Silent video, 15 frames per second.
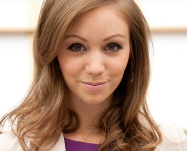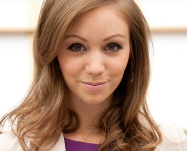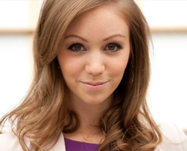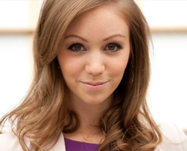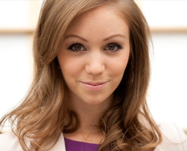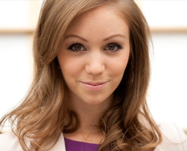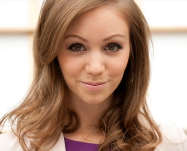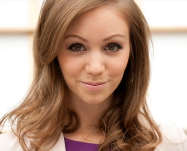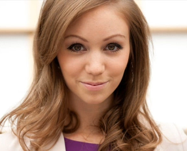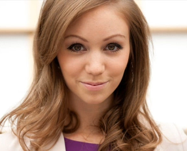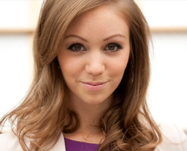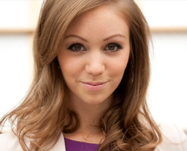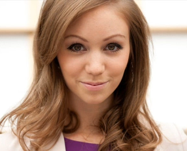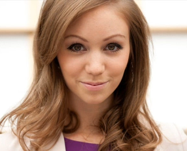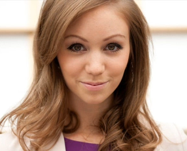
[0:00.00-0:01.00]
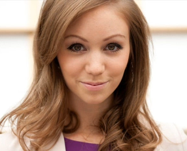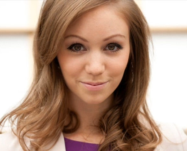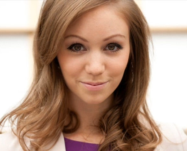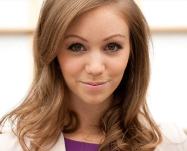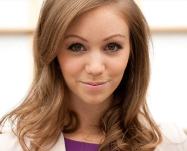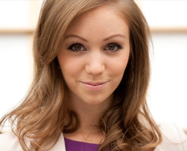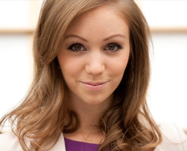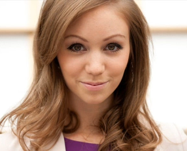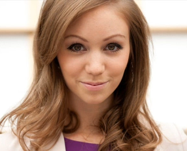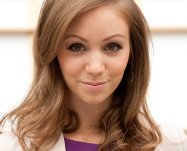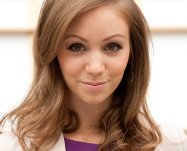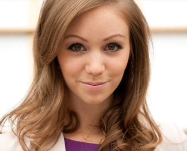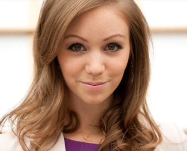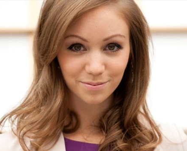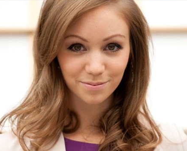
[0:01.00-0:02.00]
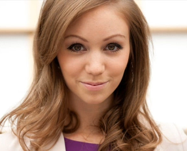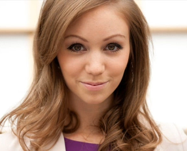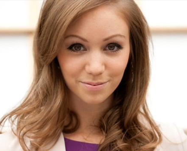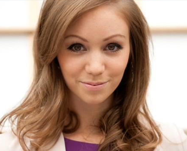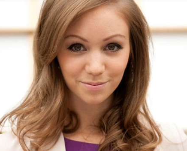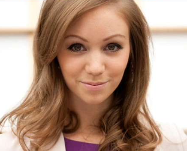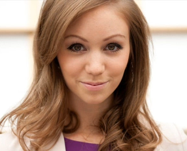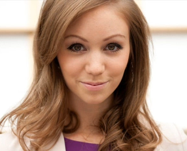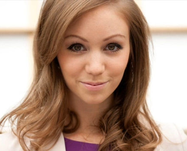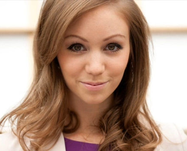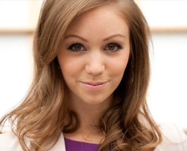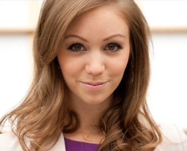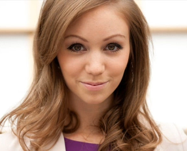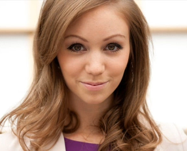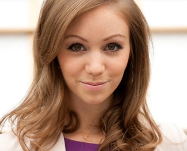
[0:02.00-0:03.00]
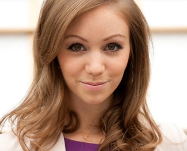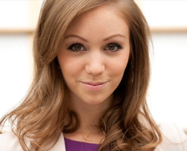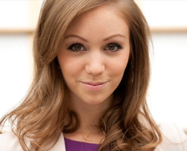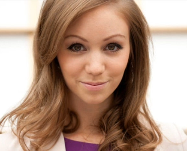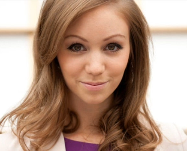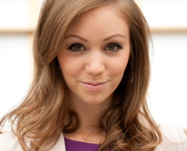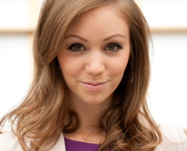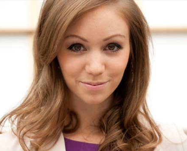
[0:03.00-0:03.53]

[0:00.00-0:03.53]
[no speech]